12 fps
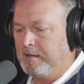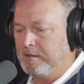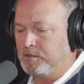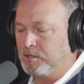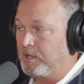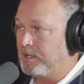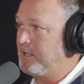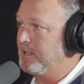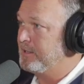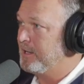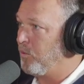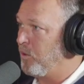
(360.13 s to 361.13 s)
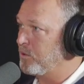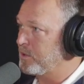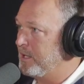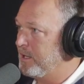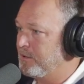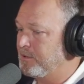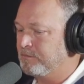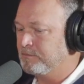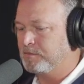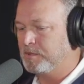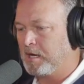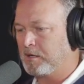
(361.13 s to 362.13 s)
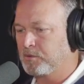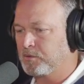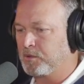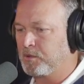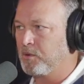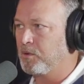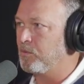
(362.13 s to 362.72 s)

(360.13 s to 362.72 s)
So I did. I walked down and knocked on the door